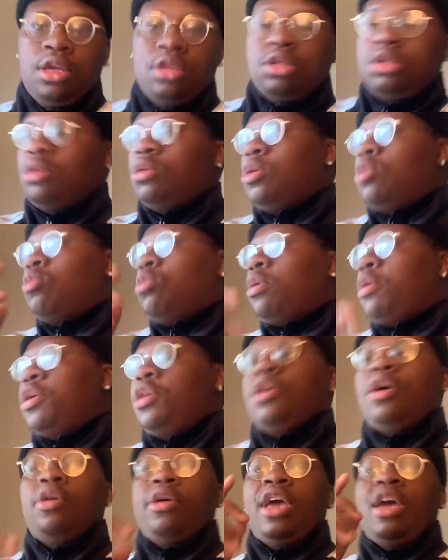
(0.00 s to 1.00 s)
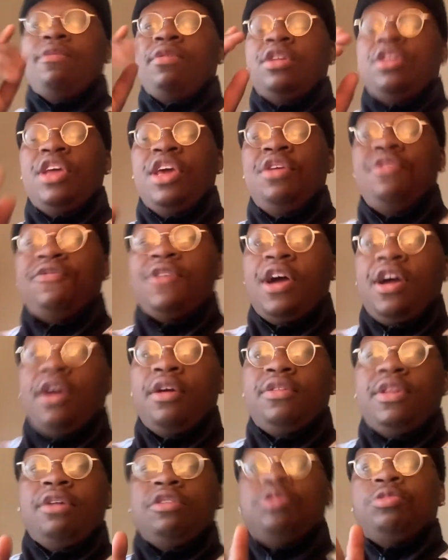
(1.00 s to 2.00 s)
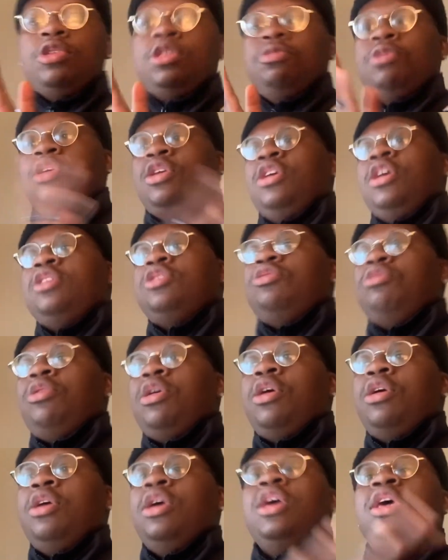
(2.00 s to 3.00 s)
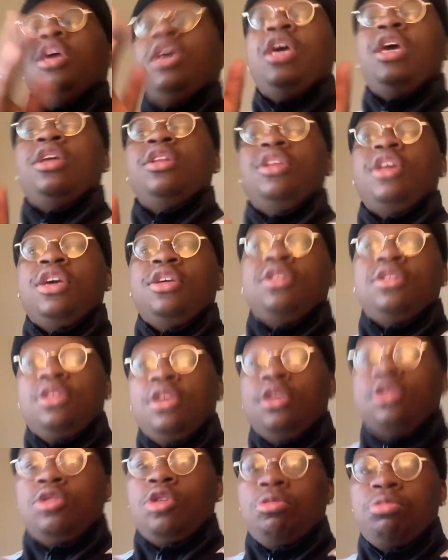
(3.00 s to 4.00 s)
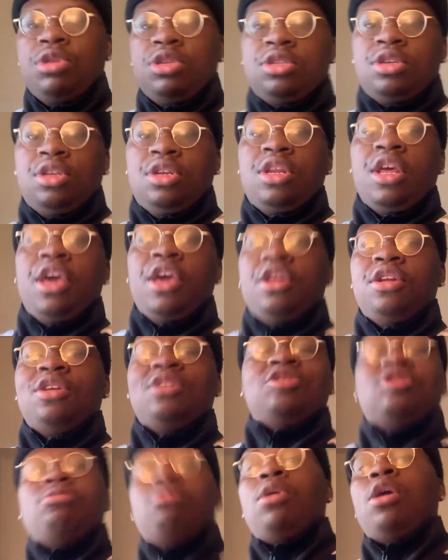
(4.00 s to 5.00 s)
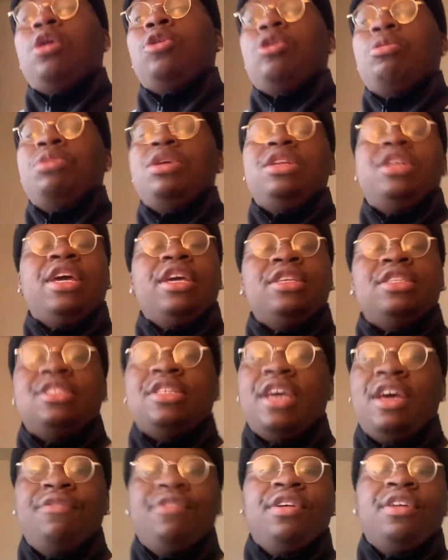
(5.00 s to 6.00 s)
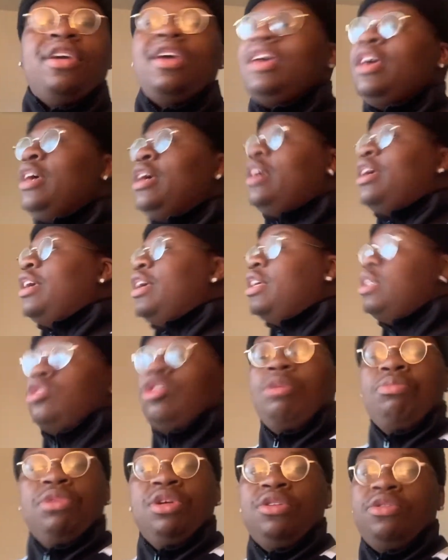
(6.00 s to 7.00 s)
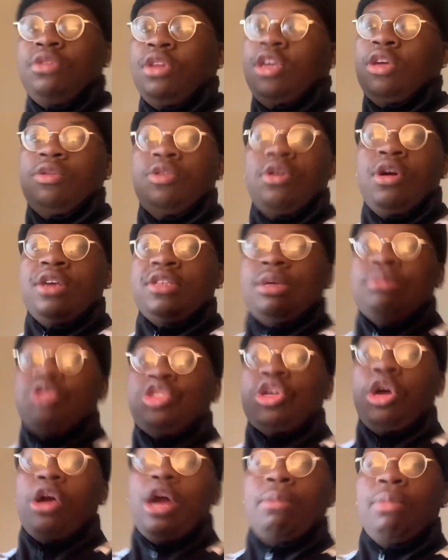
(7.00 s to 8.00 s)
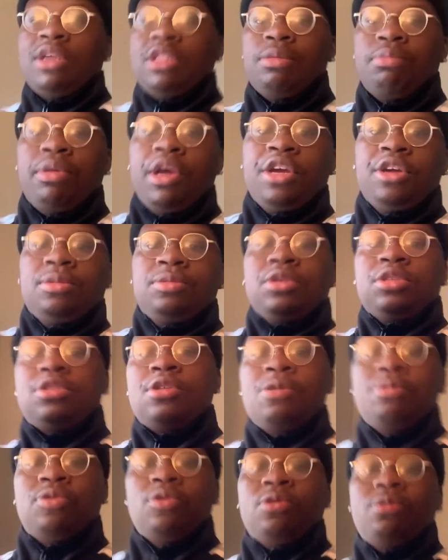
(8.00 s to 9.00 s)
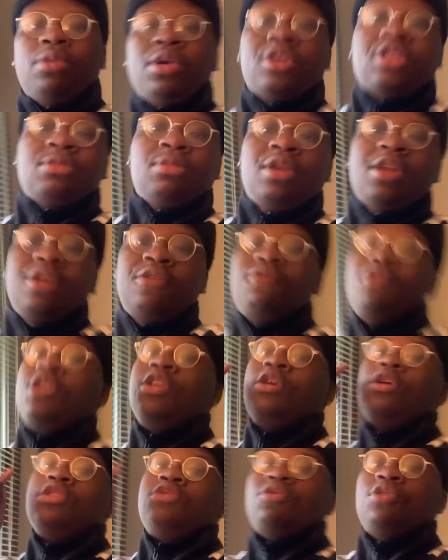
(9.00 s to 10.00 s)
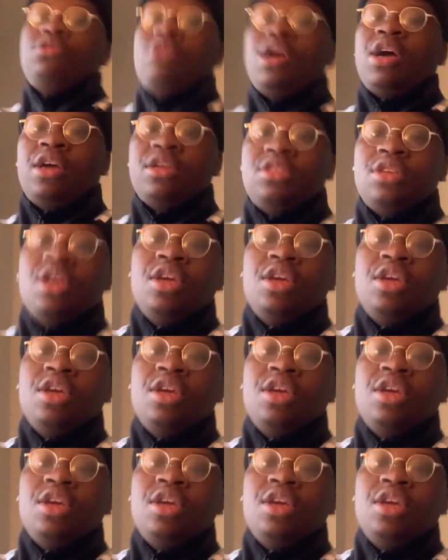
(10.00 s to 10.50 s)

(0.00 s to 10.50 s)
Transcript: So don't worry, y'all gonna have a day five that was supposed to be yesterday, and day six gonna be today, and then tomorrow gonna be day seven it's gonna be lit, you guys. I'm sorry, I'm about to bring up the tempo and bring some lit videos for you guys.